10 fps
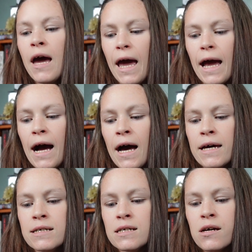
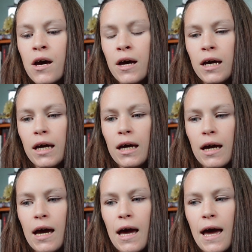and
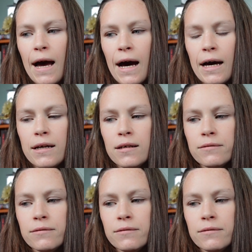it had